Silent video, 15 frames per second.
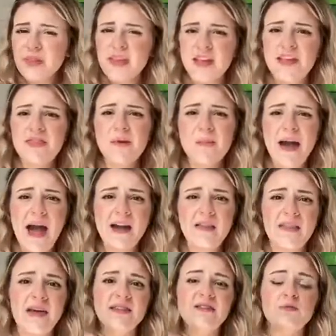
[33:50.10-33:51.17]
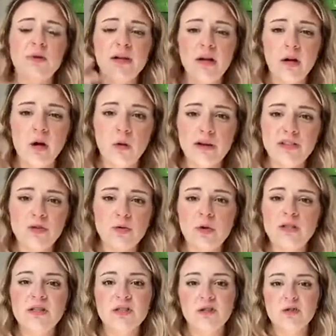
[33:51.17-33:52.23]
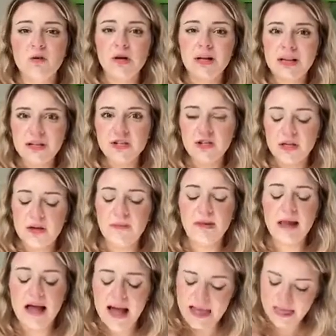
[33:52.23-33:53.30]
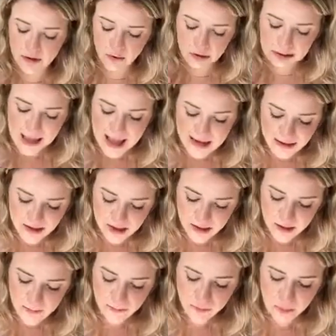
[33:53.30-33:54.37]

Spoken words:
in the back. That's where you're going to want to initially apply the relaxer.